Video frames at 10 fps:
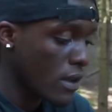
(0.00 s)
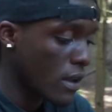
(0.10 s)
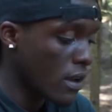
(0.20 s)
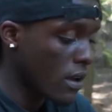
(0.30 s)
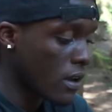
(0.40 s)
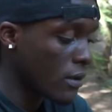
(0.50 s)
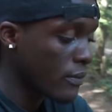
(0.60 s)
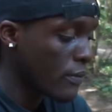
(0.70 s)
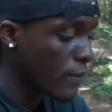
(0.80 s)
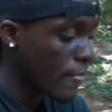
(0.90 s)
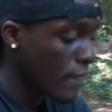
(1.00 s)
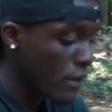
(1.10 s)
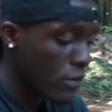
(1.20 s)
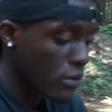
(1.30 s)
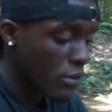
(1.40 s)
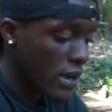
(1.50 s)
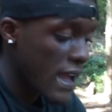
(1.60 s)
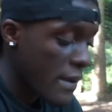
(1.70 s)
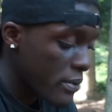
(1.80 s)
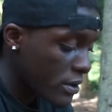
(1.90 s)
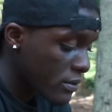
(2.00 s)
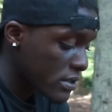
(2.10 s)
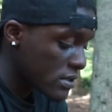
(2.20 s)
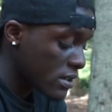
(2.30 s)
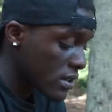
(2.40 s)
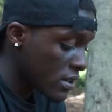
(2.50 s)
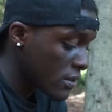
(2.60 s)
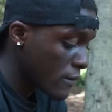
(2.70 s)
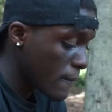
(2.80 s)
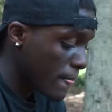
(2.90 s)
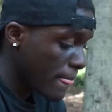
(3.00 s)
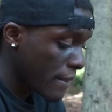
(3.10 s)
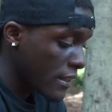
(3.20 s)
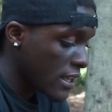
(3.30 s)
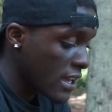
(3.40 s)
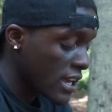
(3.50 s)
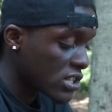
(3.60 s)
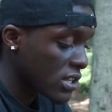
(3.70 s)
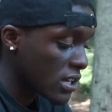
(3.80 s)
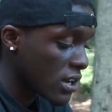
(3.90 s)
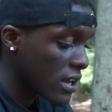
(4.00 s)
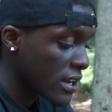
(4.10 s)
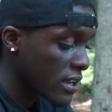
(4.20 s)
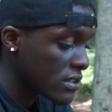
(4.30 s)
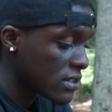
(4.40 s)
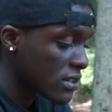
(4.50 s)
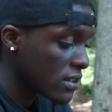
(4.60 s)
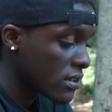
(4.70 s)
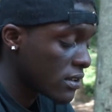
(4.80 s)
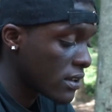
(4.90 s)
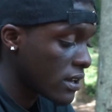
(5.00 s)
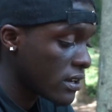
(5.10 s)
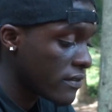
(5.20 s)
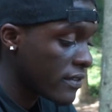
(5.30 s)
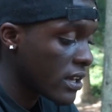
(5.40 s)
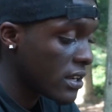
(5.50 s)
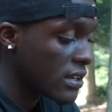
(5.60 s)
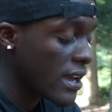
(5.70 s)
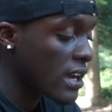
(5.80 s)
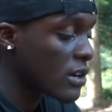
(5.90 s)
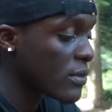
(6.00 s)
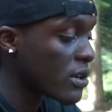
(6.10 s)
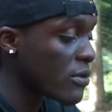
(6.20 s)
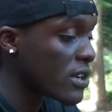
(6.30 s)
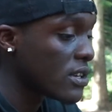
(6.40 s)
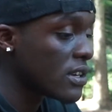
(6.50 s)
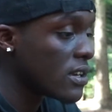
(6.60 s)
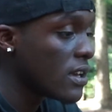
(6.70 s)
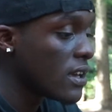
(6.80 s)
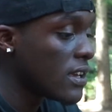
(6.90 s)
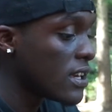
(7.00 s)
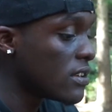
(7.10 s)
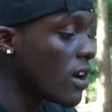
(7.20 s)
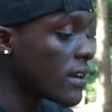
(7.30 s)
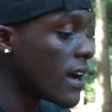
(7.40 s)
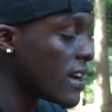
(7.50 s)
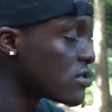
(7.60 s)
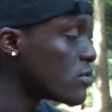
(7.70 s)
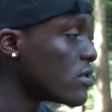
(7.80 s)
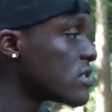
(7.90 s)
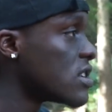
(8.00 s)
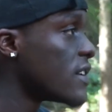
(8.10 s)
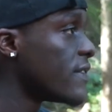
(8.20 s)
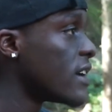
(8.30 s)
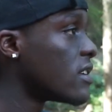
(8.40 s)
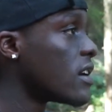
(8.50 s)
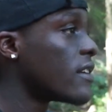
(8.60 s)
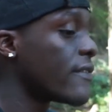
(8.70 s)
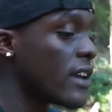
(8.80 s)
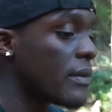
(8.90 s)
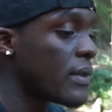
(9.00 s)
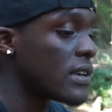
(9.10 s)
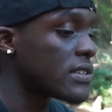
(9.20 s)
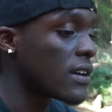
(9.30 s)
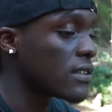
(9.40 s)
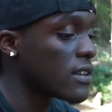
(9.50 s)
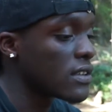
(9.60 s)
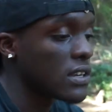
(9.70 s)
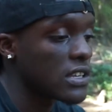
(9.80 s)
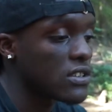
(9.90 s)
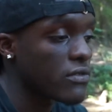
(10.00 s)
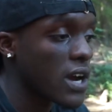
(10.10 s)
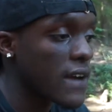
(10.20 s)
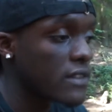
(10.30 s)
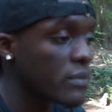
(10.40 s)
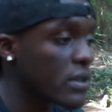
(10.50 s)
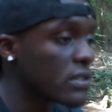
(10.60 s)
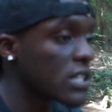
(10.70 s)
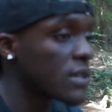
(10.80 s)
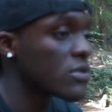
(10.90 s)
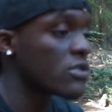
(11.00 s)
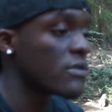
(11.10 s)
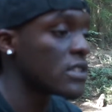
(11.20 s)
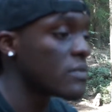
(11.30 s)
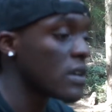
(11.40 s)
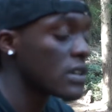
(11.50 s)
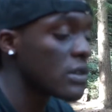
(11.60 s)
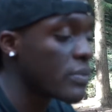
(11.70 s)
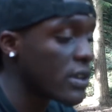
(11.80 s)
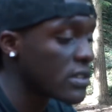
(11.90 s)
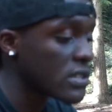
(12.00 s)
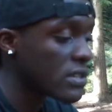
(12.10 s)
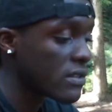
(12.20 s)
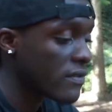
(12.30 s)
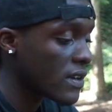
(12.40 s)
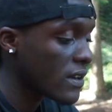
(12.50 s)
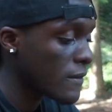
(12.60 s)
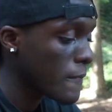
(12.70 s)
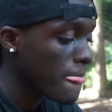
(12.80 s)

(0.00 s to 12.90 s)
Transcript: Well, what happened was he actually had gone out to an event in Yakima where he had gone to high school and stuff. He had a lot of fan base out there that he had derived and built up. So he went to make an appearance at an event,